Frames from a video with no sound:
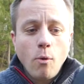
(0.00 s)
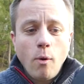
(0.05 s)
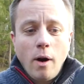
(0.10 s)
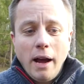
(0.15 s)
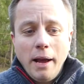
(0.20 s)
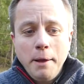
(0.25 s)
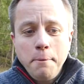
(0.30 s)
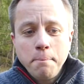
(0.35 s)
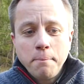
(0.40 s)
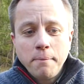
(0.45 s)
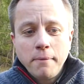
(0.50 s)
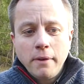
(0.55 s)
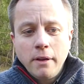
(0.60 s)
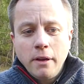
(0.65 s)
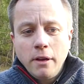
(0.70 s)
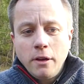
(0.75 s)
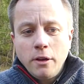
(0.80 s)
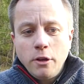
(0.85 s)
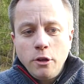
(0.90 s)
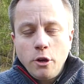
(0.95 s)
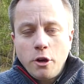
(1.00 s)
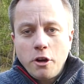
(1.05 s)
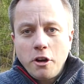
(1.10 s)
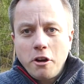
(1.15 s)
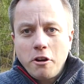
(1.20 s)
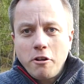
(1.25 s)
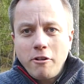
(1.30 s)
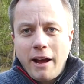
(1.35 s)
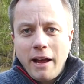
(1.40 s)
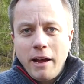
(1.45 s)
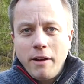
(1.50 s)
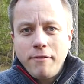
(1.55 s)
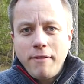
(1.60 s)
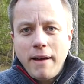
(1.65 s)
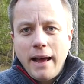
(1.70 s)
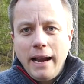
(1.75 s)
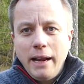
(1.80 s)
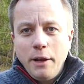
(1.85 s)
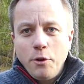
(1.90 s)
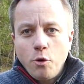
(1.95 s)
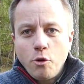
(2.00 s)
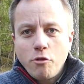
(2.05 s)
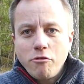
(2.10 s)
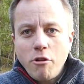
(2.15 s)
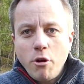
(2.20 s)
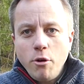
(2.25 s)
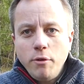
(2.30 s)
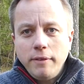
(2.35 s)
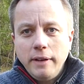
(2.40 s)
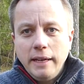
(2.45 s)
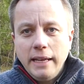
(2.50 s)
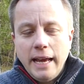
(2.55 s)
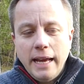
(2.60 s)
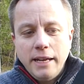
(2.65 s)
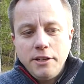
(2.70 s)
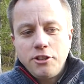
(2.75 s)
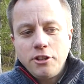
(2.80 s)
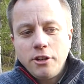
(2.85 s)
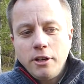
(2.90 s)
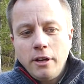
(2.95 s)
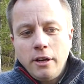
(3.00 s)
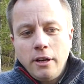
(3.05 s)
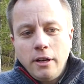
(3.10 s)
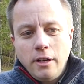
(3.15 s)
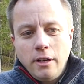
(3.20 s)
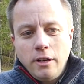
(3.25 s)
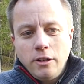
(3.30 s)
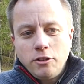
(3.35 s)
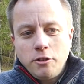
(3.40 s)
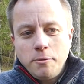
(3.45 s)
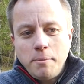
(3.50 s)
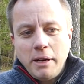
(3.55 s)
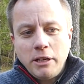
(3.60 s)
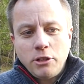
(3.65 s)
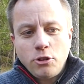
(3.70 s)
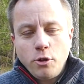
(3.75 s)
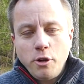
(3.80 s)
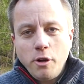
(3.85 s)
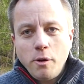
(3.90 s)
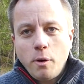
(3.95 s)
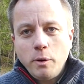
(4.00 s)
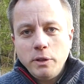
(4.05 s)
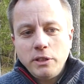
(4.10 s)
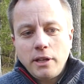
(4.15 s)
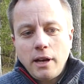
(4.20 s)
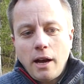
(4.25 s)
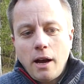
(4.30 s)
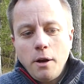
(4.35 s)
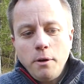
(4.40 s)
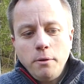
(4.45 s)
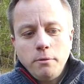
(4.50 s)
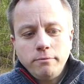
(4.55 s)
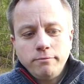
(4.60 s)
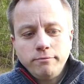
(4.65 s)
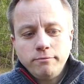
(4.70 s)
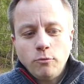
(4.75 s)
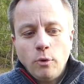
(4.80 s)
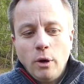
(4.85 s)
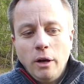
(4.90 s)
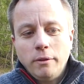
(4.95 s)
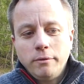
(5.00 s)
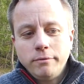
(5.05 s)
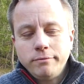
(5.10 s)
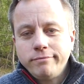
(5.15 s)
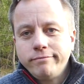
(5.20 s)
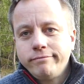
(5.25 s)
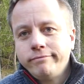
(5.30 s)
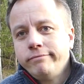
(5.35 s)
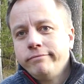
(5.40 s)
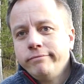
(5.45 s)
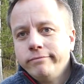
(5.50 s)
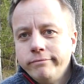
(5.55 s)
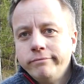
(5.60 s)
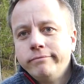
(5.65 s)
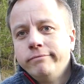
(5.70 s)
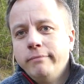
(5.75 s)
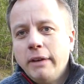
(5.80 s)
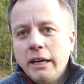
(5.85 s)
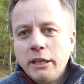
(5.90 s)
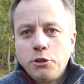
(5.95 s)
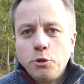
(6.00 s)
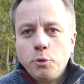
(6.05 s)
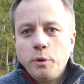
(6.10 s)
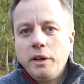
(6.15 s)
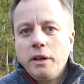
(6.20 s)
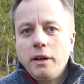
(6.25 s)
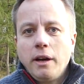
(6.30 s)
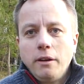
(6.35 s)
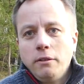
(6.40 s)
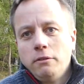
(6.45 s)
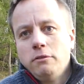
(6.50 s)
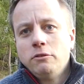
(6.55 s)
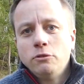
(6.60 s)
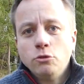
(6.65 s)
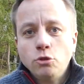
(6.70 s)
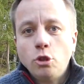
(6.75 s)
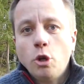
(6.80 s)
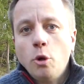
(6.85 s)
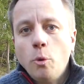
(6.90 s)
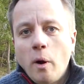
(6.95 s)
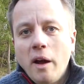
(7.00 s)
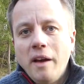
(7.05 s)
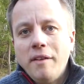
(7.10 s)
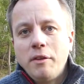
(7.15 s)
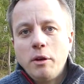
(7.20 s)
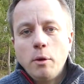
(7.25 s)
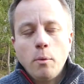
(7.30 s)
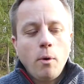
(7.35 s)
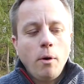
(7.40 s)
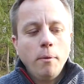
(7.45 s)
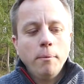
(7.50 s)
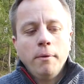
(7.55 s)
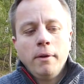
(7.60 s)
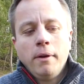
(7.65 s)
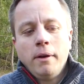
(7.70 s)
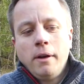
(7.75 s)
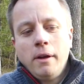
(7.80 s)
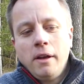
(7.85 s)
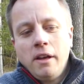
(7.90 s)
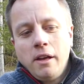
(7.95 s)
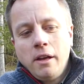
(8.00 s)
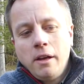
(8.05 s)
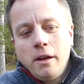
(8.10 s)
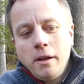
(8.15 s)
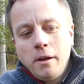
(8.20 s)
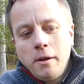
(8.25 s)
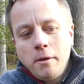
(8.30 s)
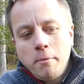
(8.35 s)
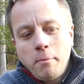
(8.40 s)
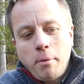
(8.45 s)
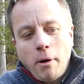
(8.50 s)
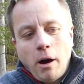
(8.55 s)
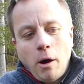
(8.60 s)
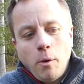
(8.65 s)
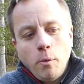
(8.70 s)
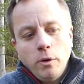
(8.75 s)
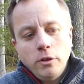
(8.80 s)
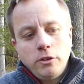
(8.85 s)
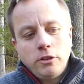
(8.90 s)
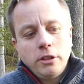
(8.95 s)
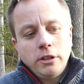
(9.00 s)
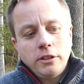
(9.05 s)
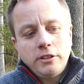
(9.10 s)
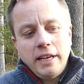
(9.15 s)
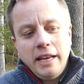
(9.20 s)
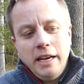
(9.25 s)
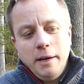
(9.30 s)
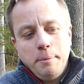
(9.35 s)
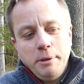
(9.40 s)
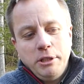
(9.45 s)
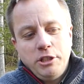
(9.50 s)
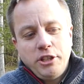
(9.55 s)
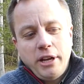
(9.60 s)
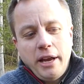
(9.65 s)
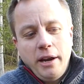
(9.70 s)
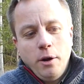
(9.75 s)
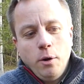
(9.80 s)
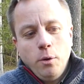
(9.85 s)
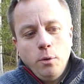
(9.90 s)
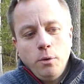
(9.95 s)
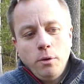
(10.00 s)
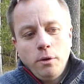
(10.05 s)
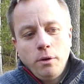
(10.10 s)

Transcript: way you can create a valley or groove in the edge. So make sure you always go, well, make sure you go, do whatever you want, but I would tend to be gentle